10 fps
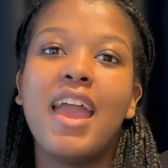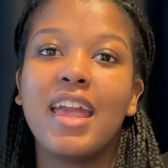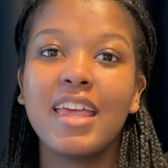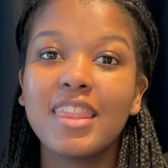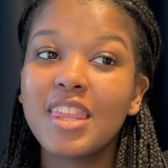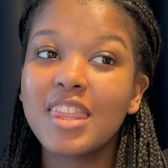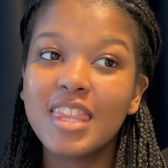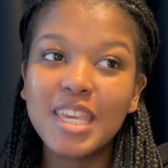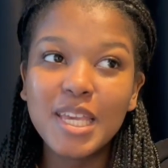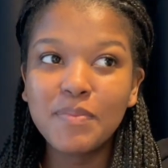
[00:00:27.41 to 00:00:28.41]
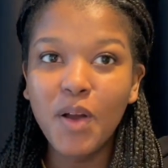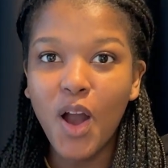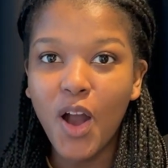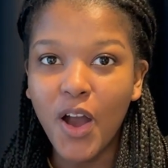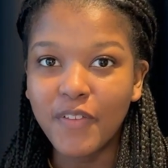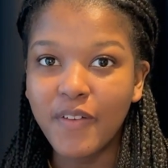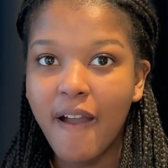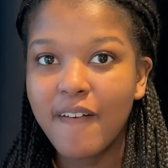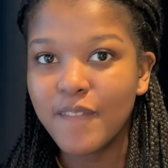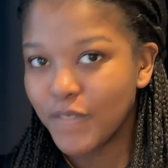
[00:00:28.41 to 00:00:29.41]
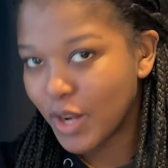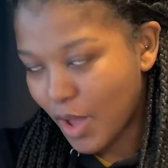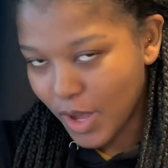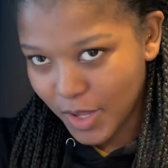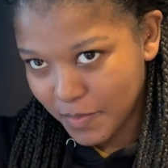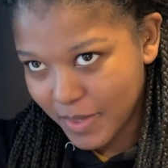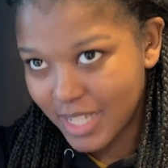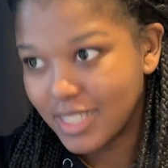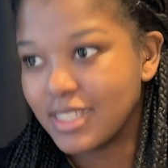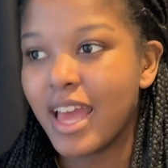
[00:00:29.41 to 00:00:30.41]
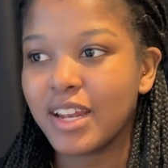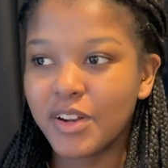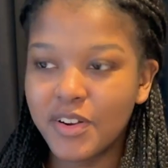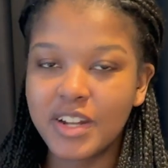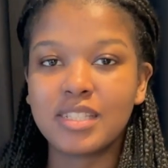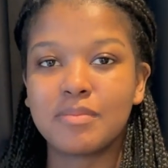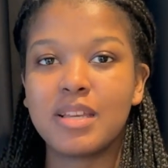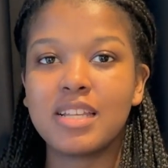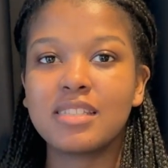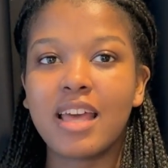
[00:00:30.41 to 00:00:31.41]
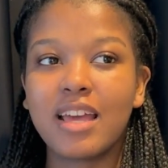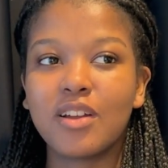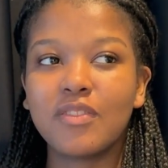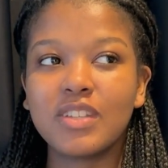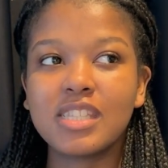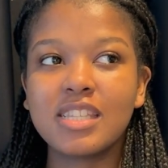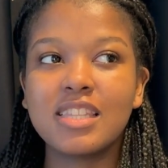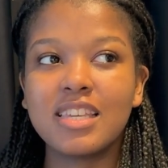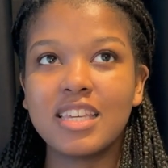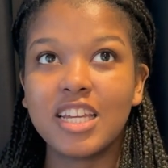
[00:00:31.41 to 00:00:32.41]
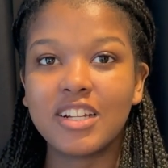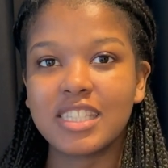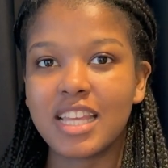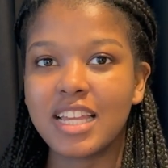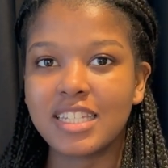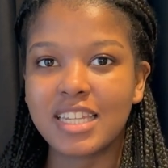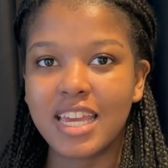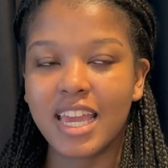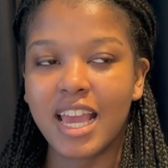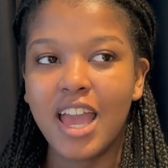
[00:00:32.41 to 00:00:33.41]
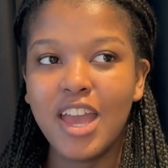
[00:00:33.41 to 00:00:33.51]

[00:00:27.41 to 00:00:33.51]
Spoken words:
In the theme of Vlogmas and Christmas, and obviously the year is ending,